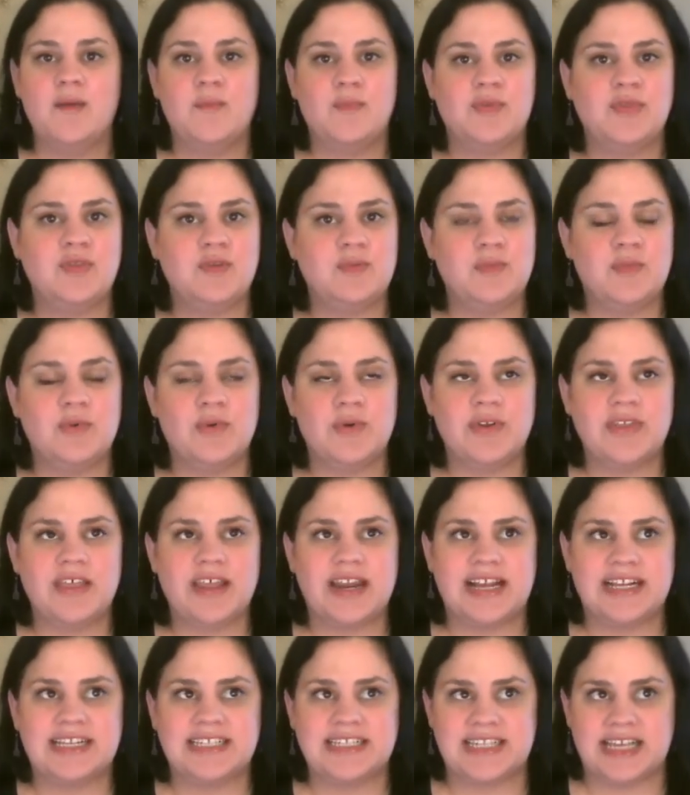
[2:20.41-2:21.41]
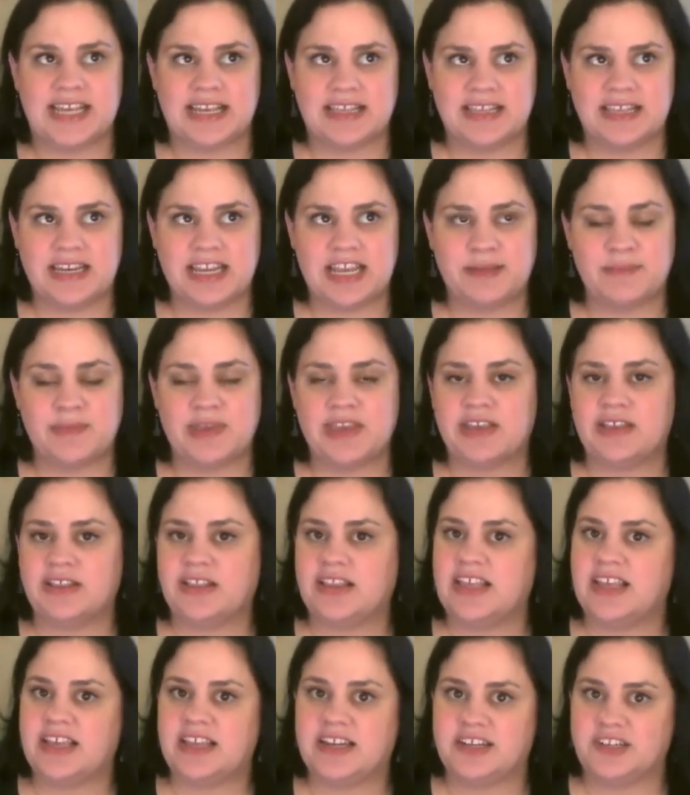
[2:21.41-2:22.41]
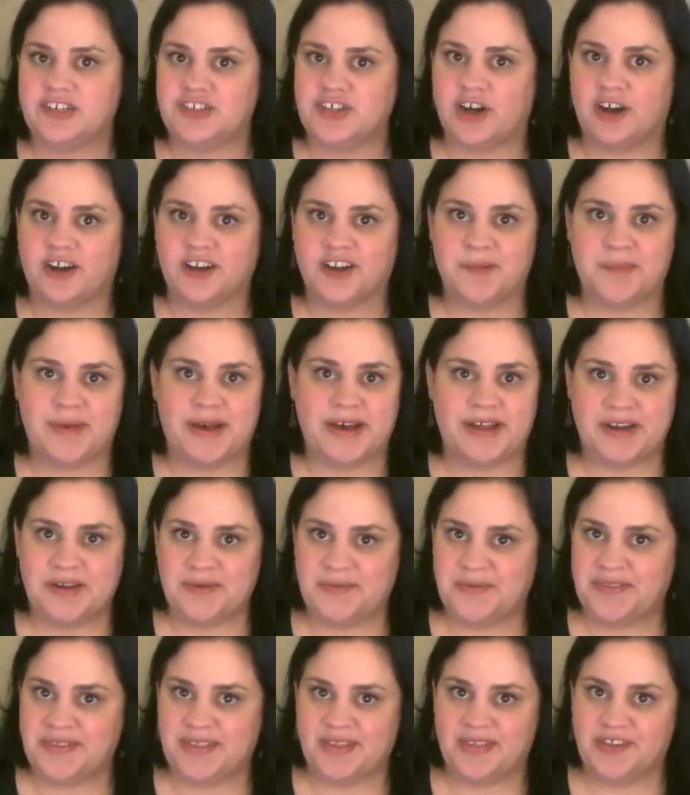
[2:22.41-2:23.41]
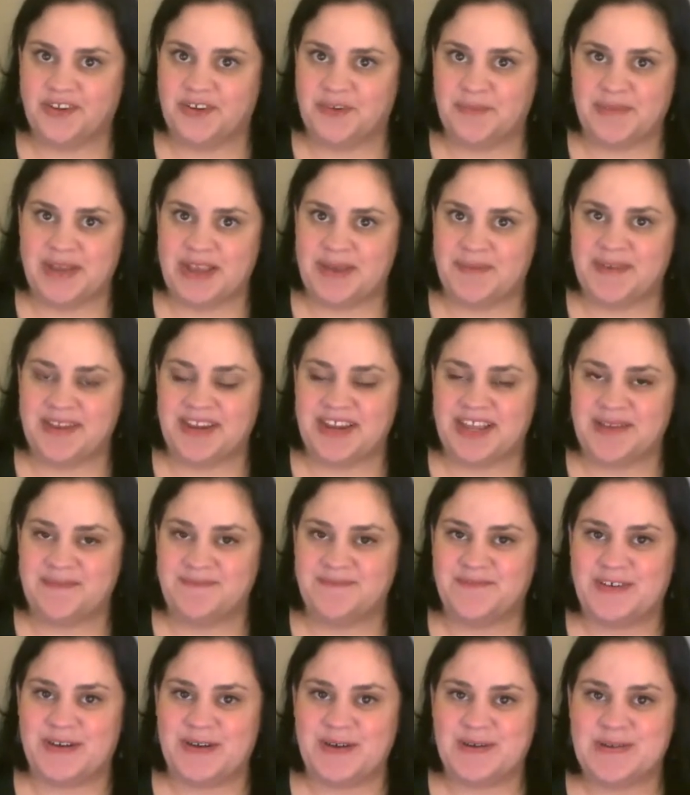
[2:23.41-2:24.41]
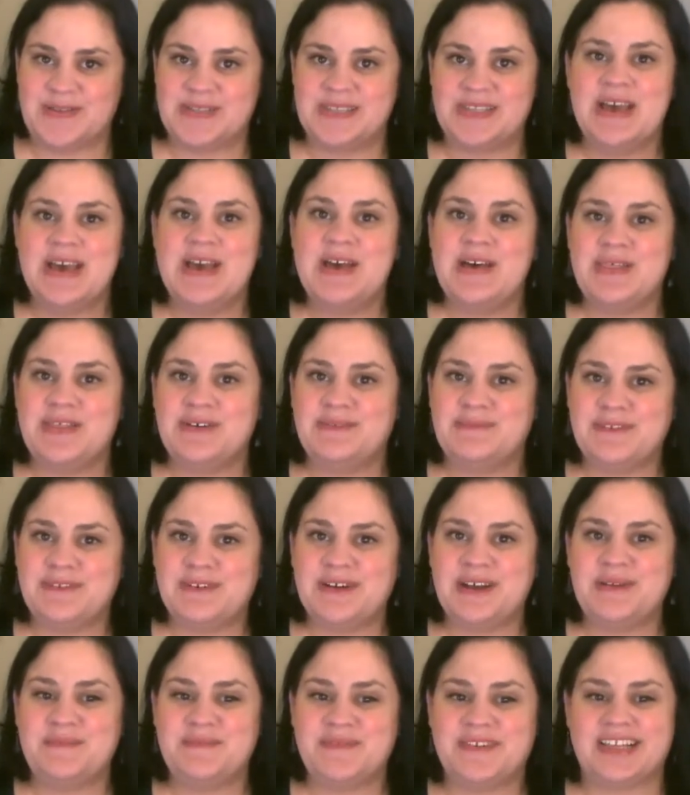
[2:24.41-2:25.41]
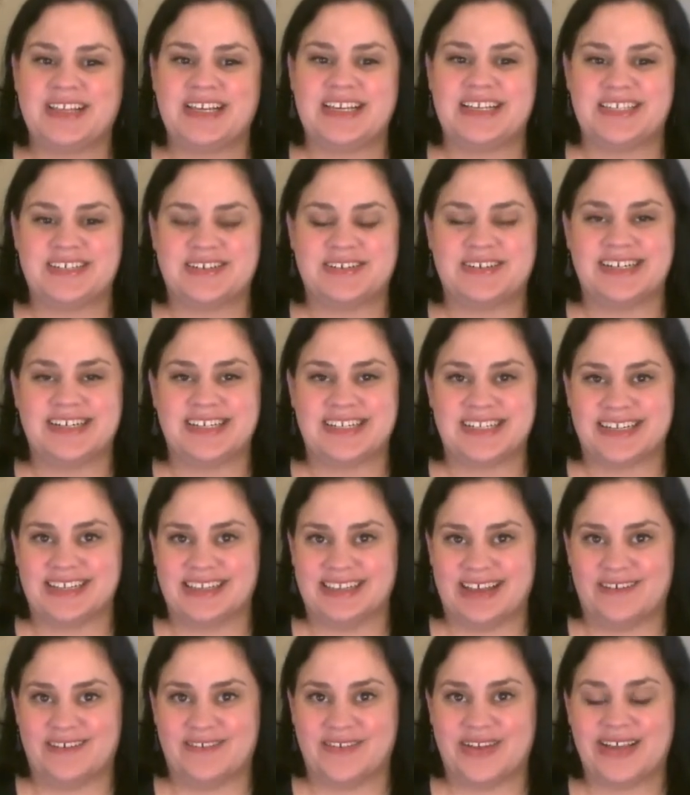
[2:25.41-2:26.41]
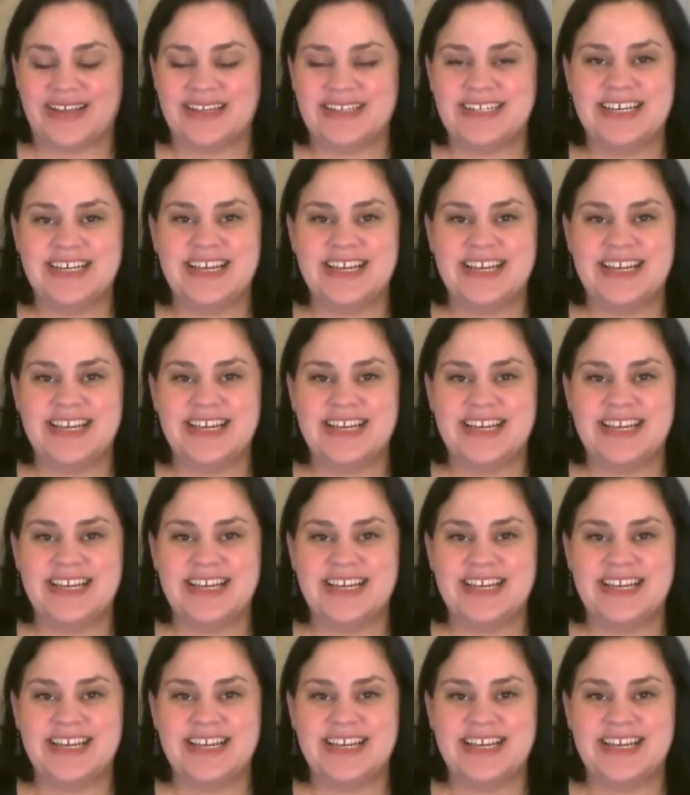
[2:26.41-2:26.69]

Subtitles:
but the more that I say the name Cillian and talk about it with other baby name folks, the more I'm really starting to love it.